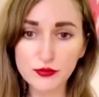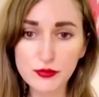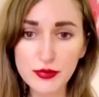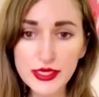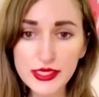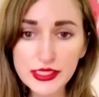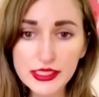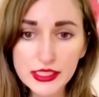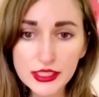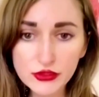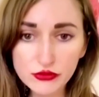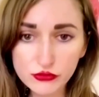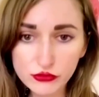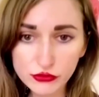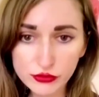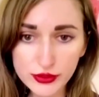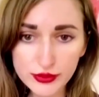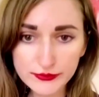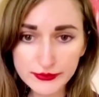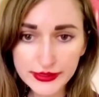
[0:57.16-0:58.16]
making
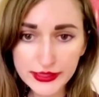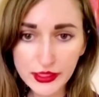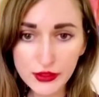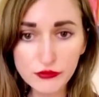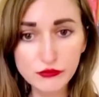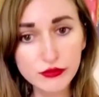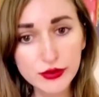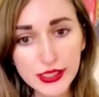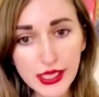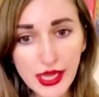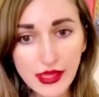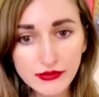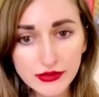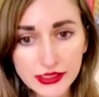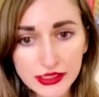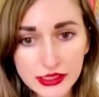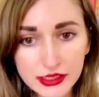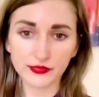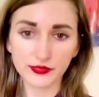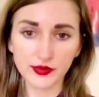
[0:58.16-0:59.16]
dreams a
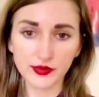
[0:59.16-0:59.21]
reality. The